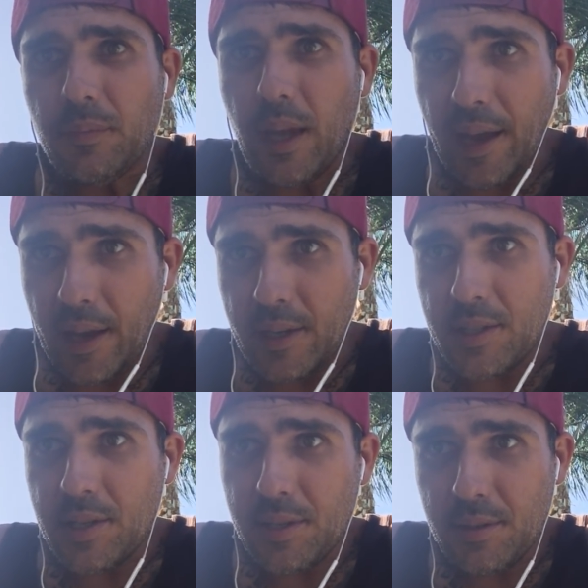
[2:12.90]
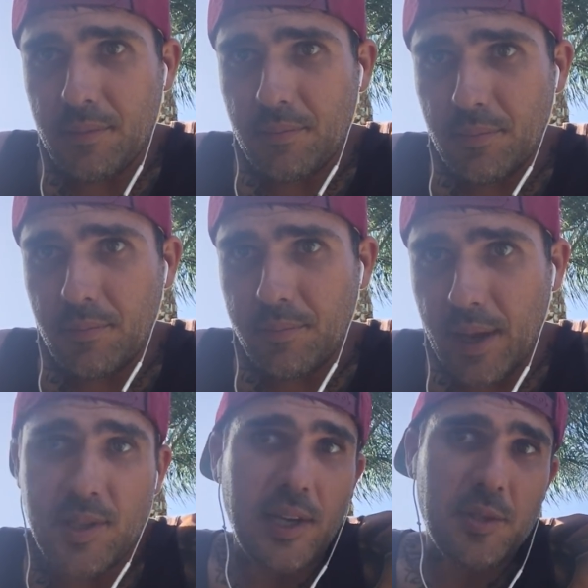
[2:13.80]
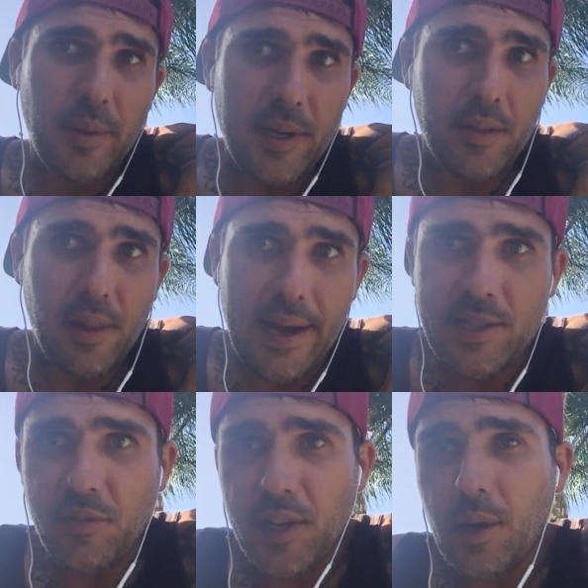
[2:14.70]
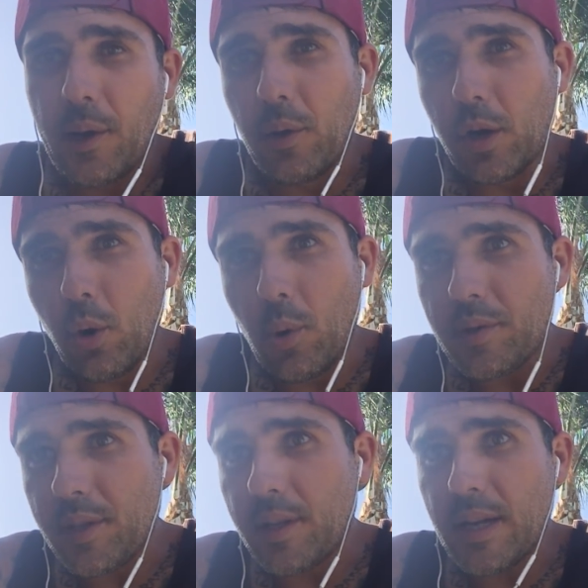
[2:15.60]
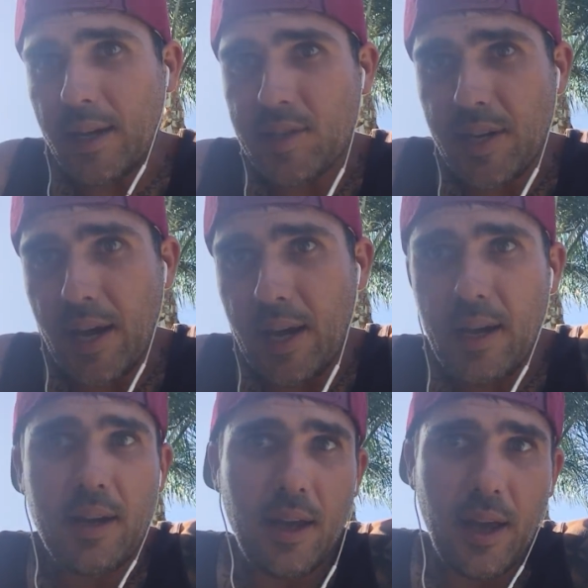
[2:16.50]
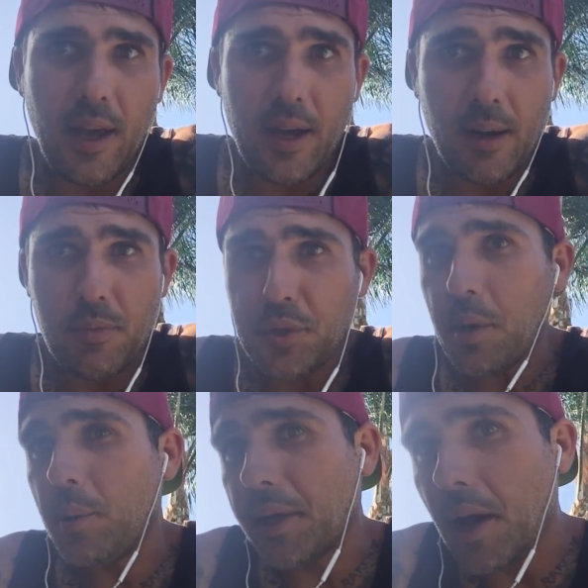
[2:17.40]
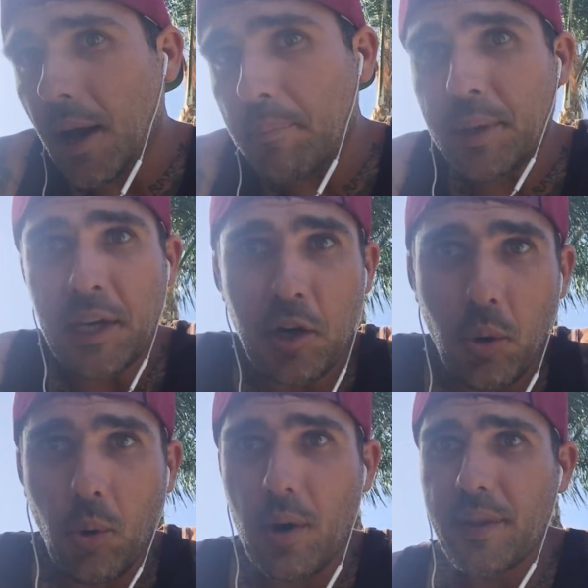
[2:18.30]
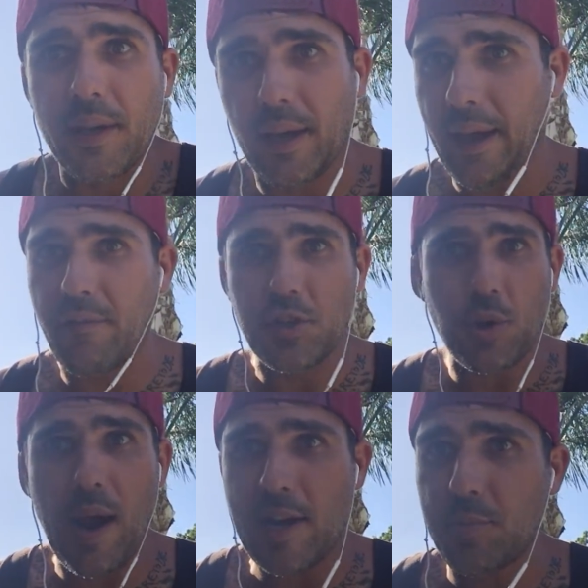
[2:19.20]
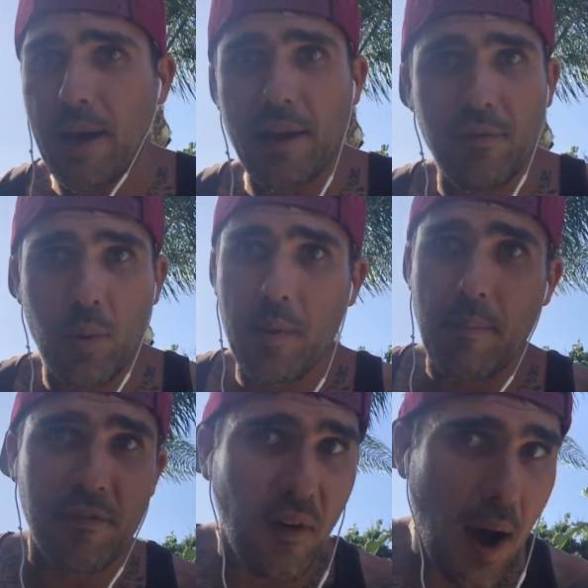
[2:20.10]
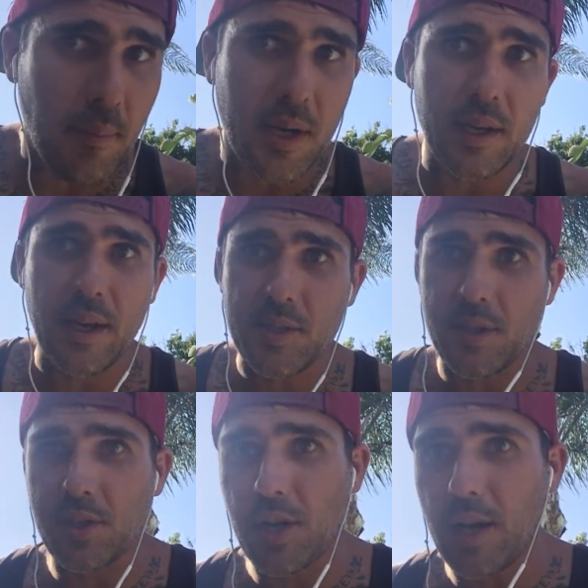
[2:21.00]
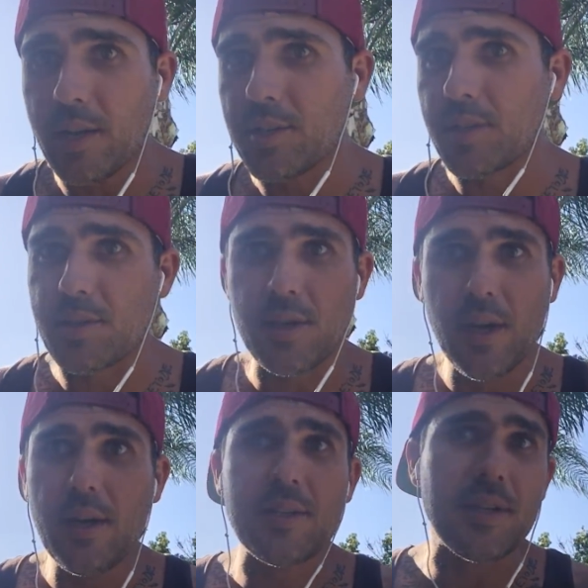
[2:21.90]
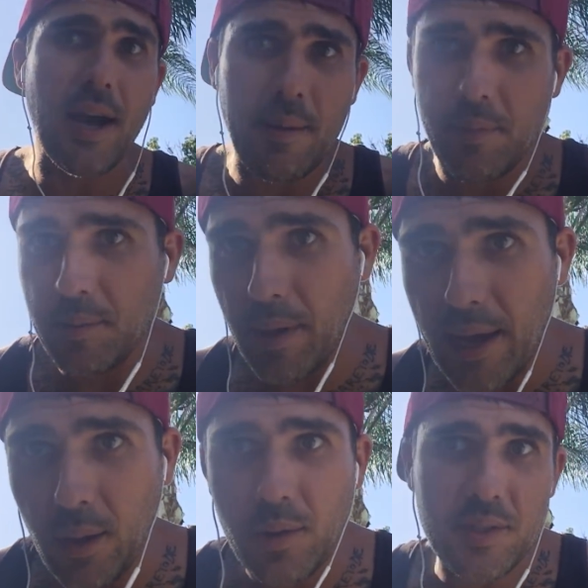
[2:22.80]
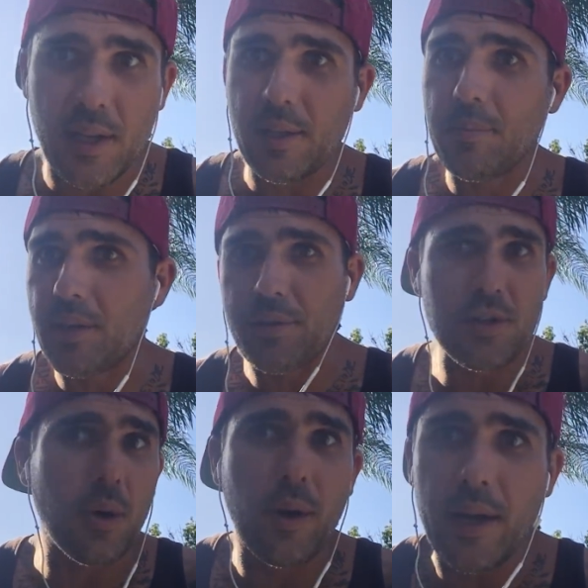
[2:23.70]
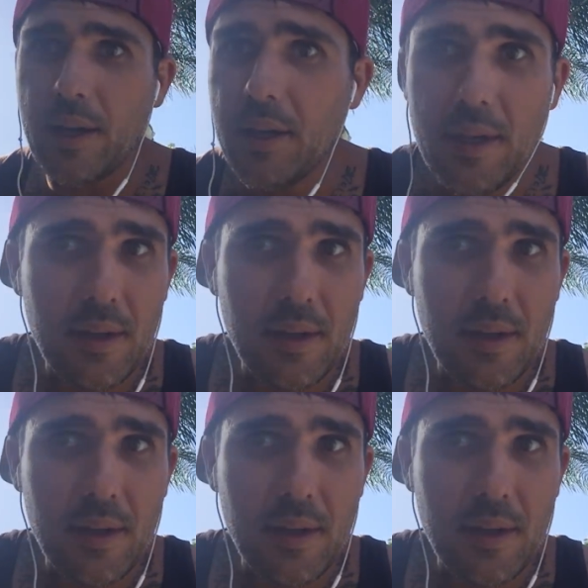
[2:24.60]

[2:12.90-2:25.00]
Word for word: And as I explained in the last video, I go to court the next day, and I'm throwing up in court. They like have a trash bag for me. I'm vomiting as the judge is denying me bail, telling me there's no way